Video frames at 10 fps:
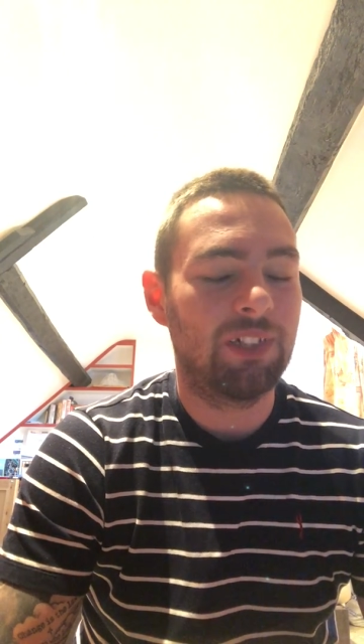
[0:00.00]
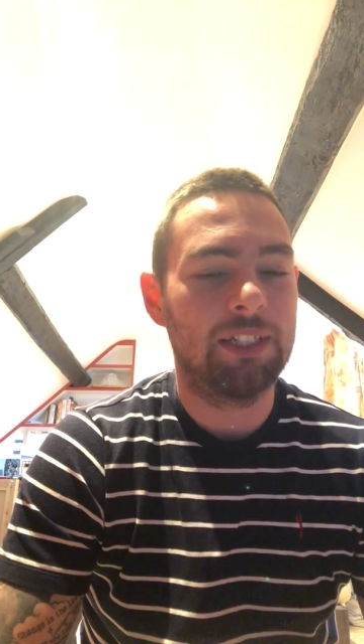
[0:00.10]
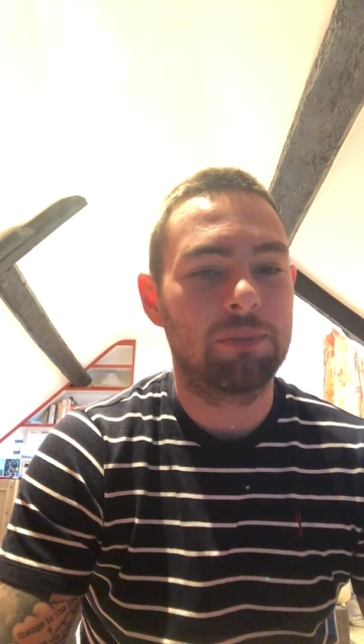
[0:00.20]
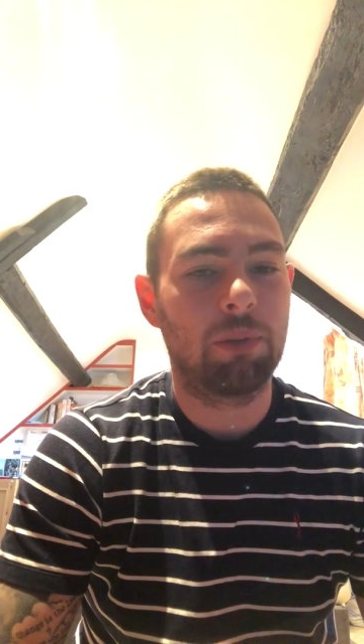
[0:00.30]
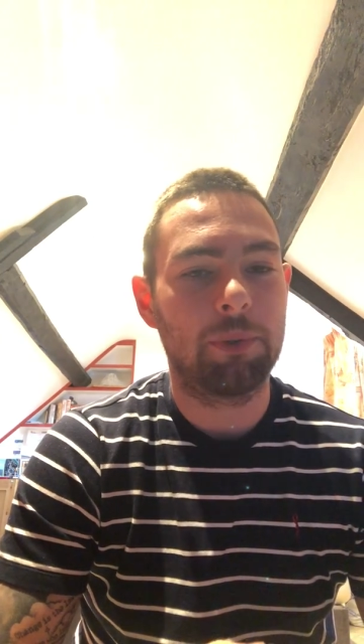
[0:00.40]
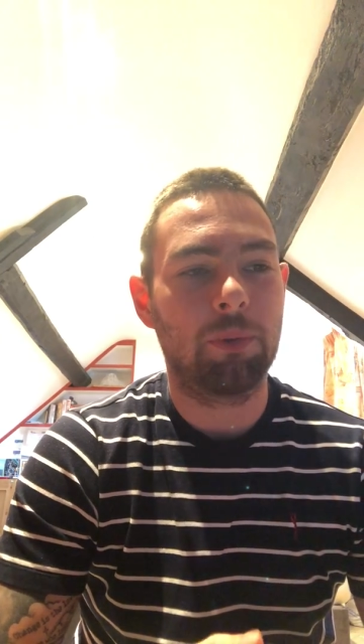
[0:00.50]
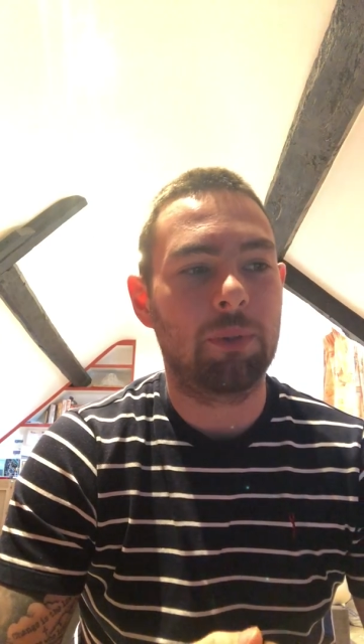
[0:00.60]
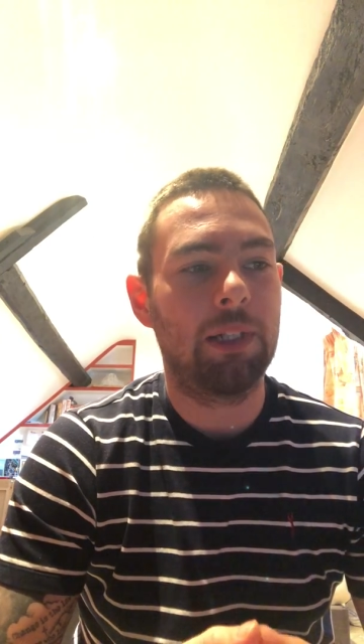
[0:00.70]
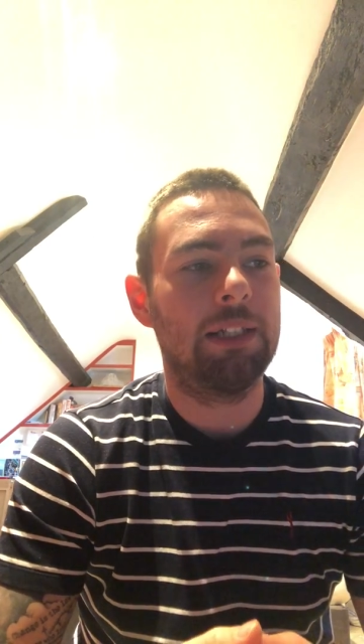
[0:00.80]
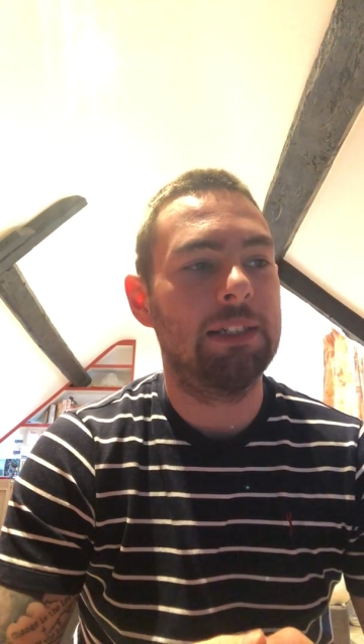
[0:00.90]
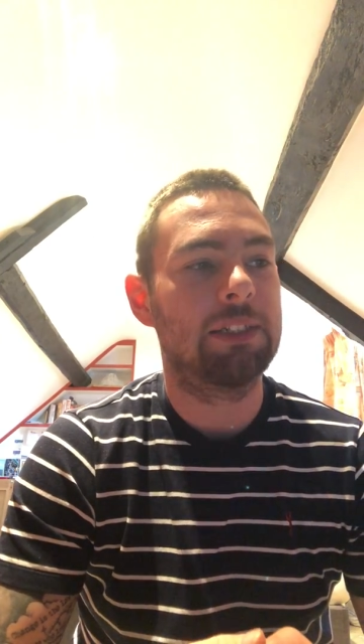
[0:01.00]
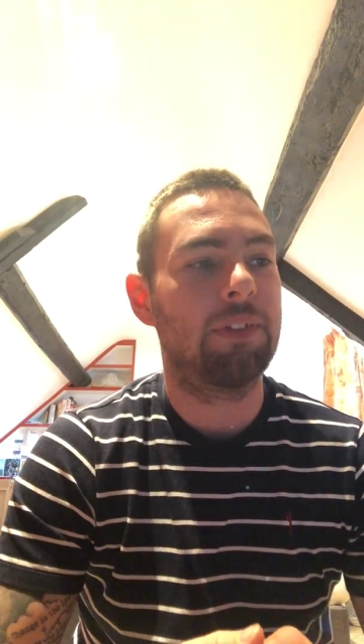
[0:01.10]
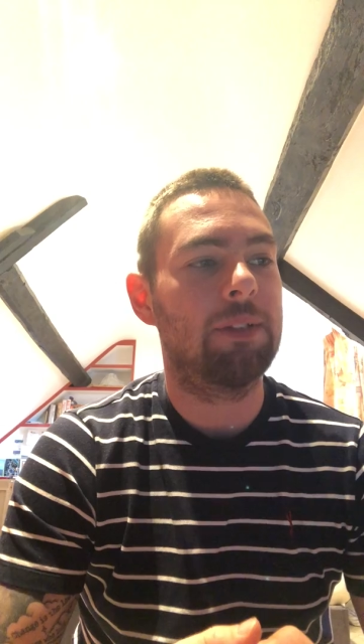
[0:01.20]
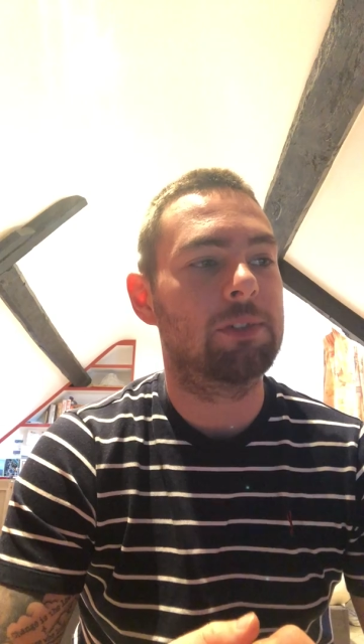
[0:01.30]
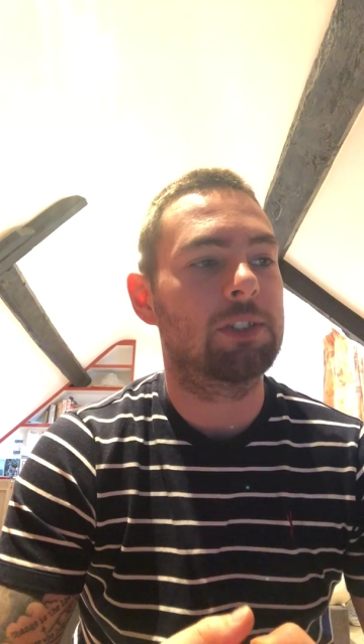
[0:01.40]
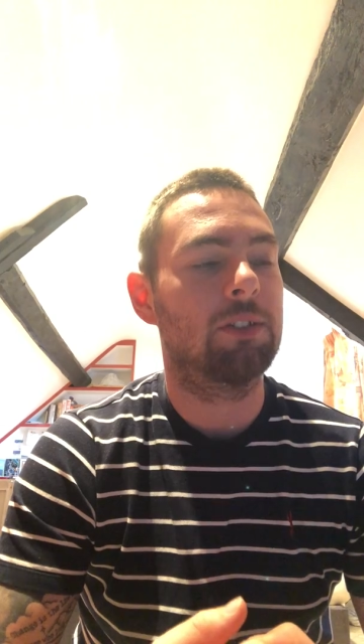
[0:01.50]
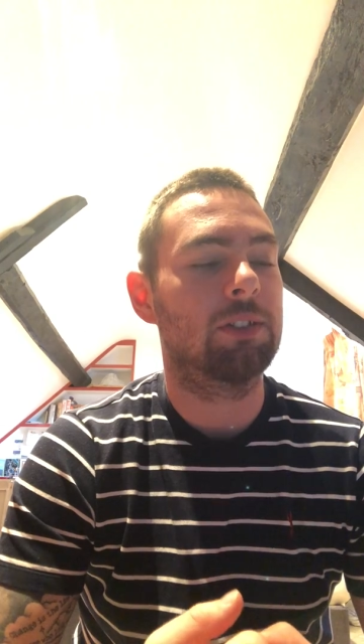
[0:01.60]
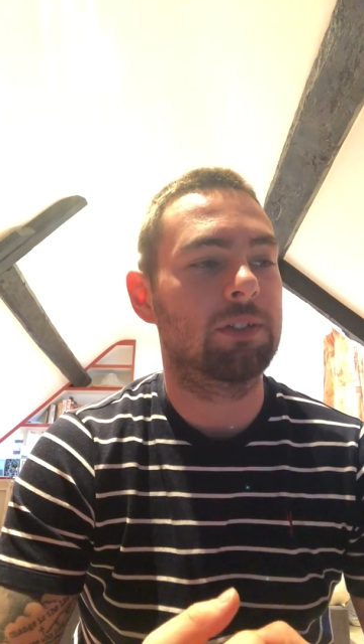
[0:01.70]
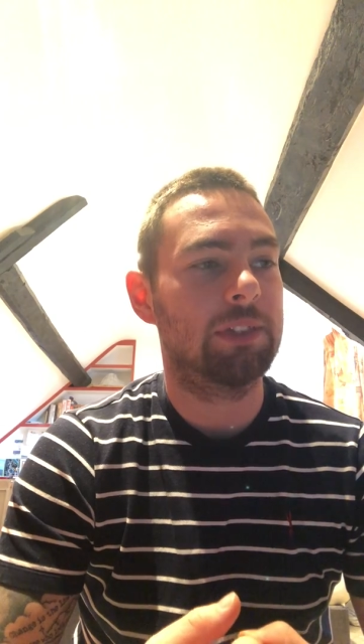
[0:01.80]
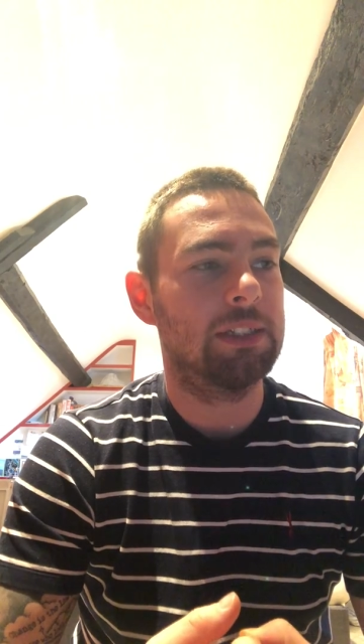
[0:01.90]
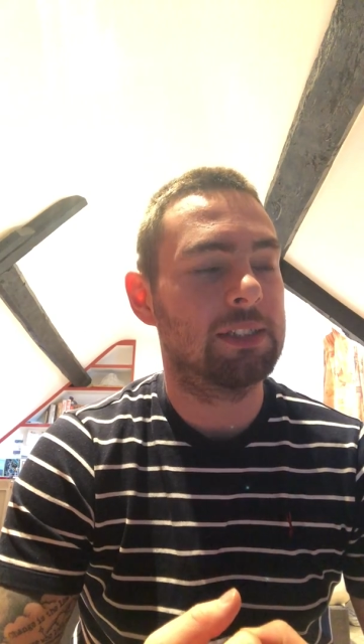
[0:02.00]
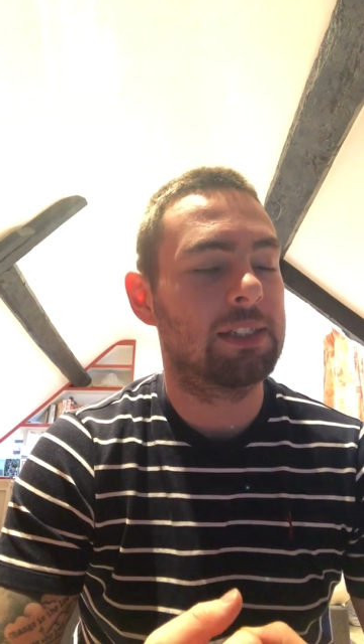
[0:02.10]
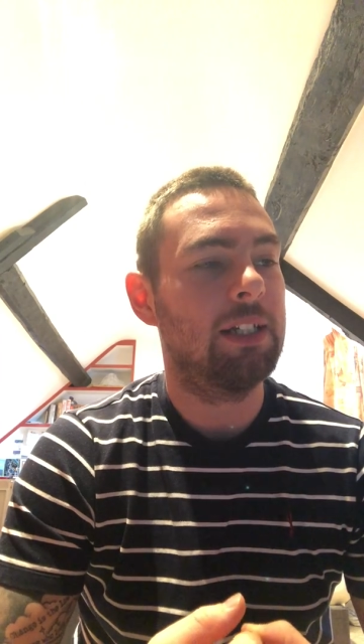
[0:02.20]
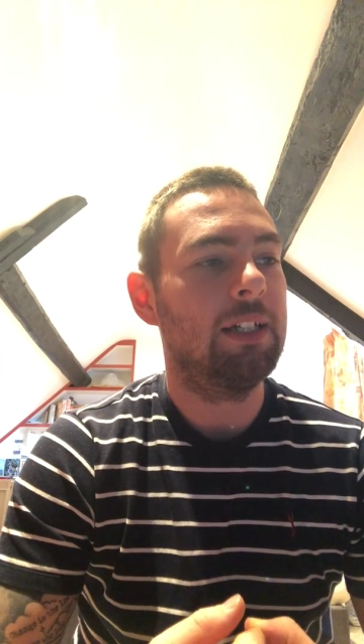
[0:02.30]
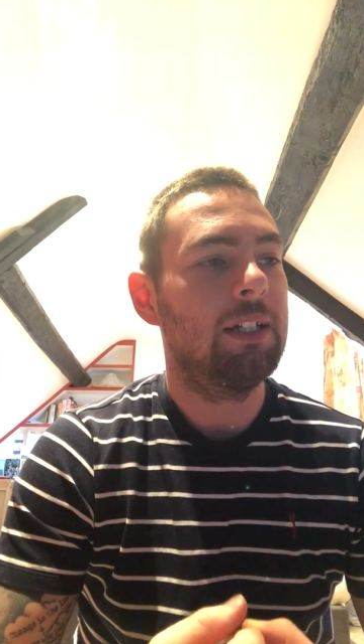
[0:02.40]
it's probably one of my least favourite songs of his,